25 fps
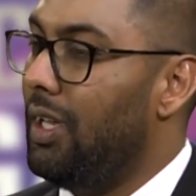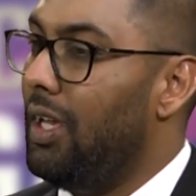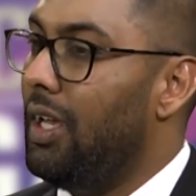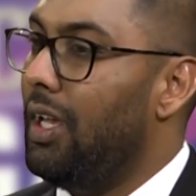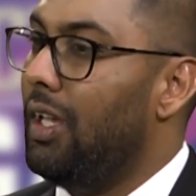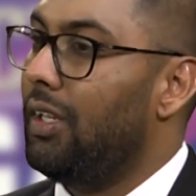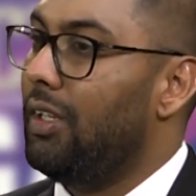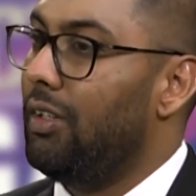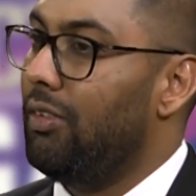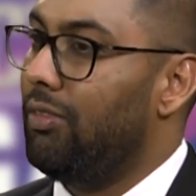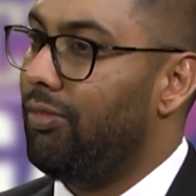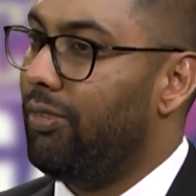
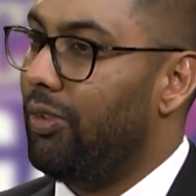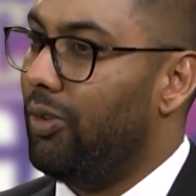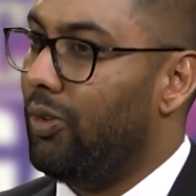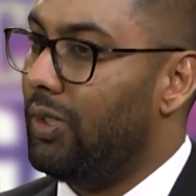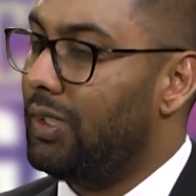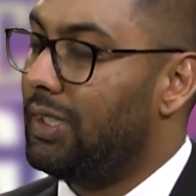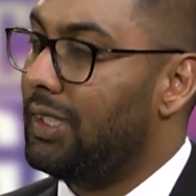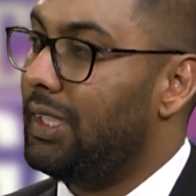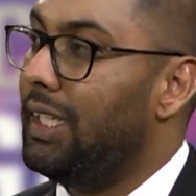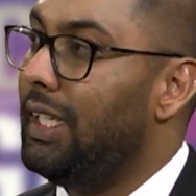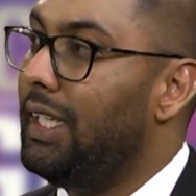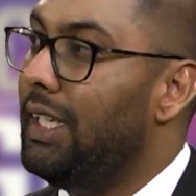the
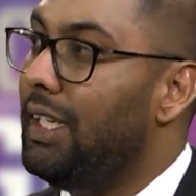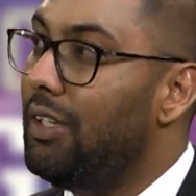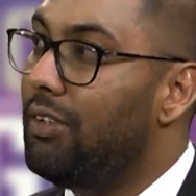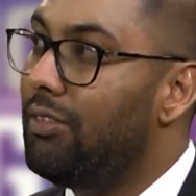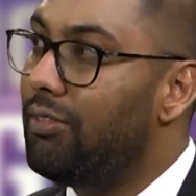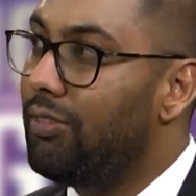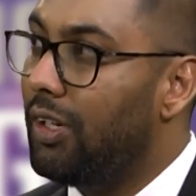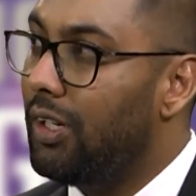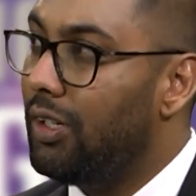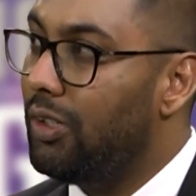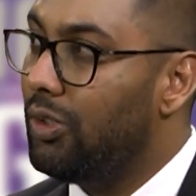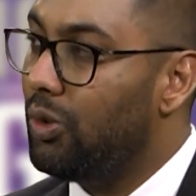force,
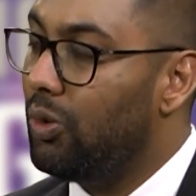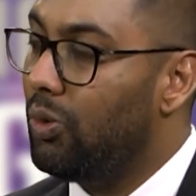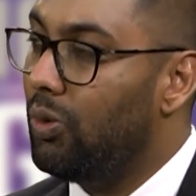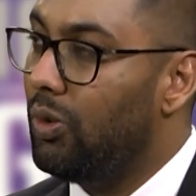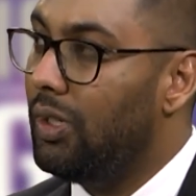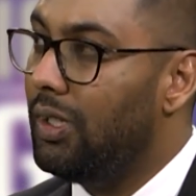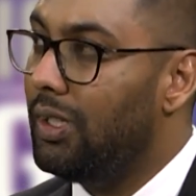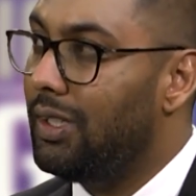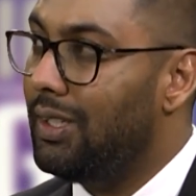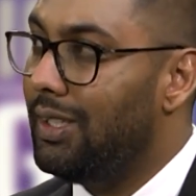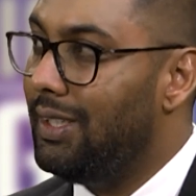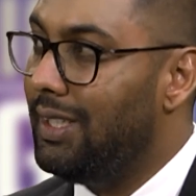even though
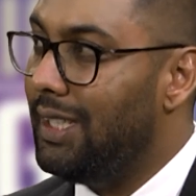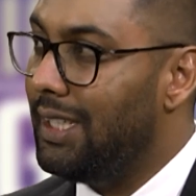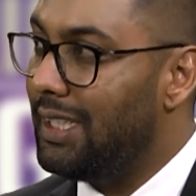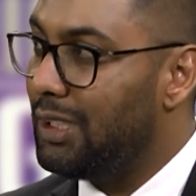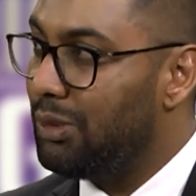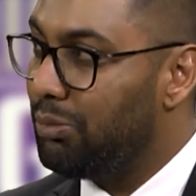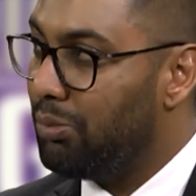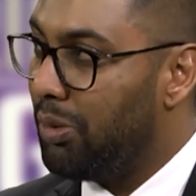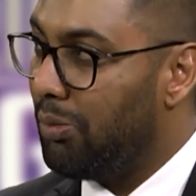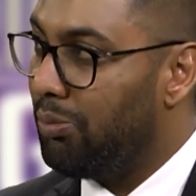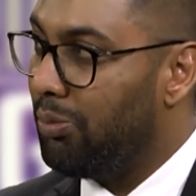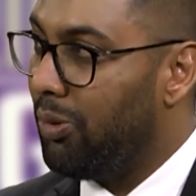
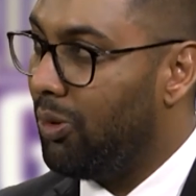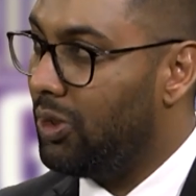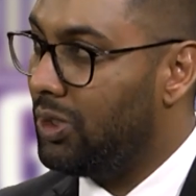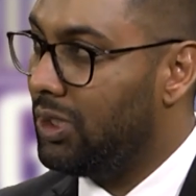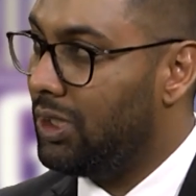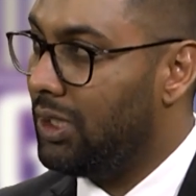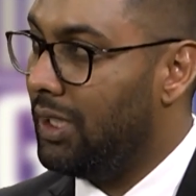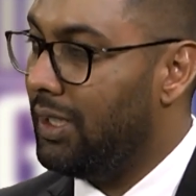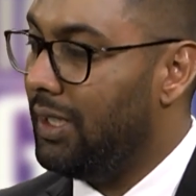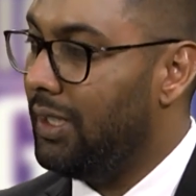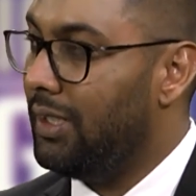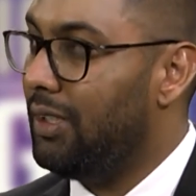
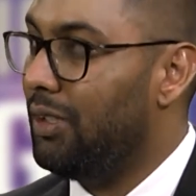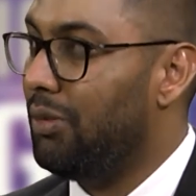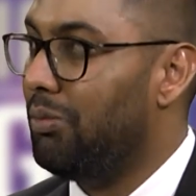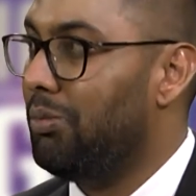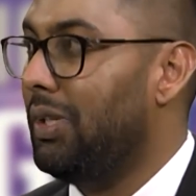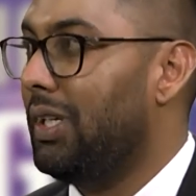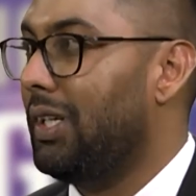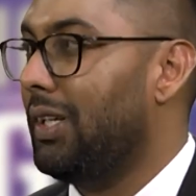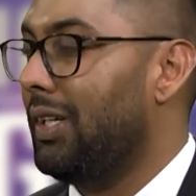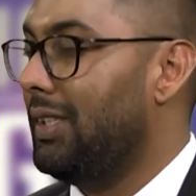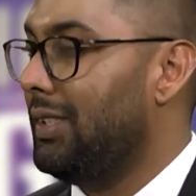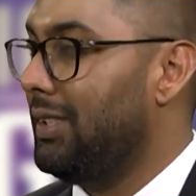disproportionate
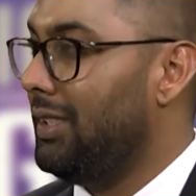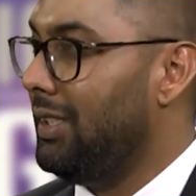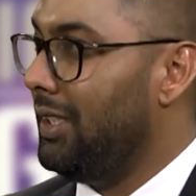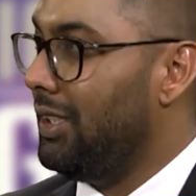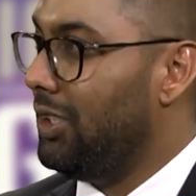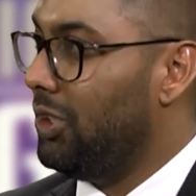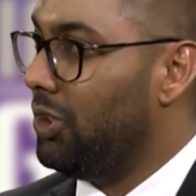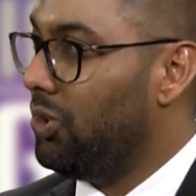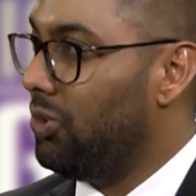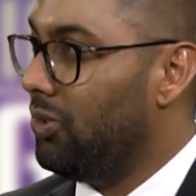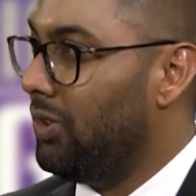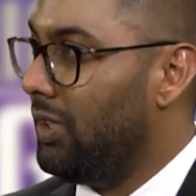because the
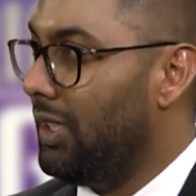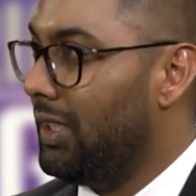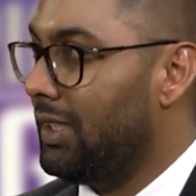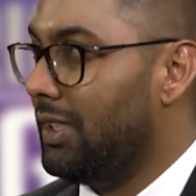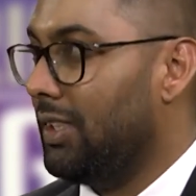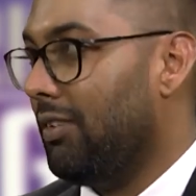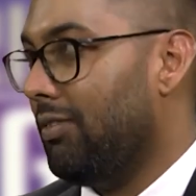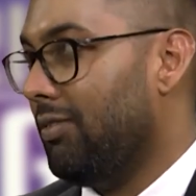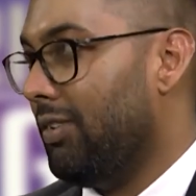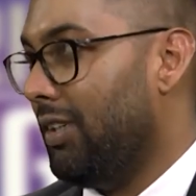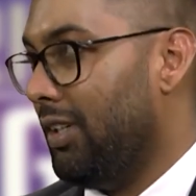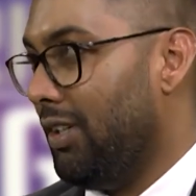intruder
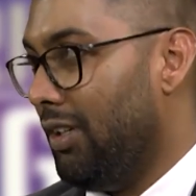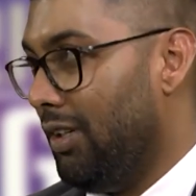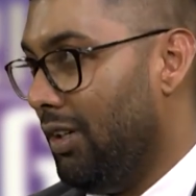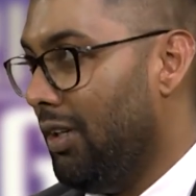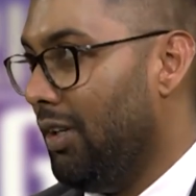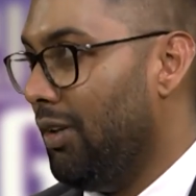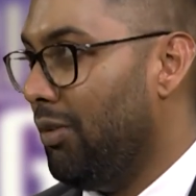suffered